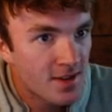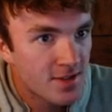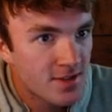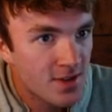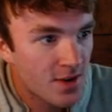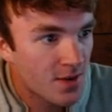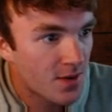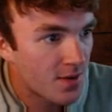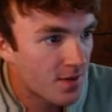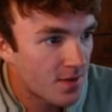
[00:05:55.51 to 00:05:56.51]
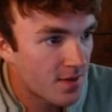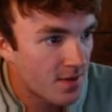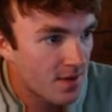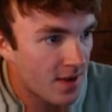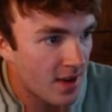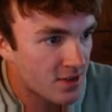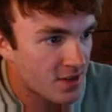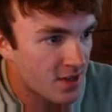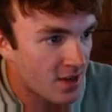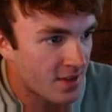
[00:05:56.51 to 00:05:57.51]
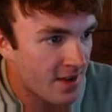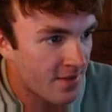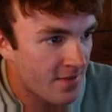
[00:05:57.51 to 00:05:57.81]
So entry on that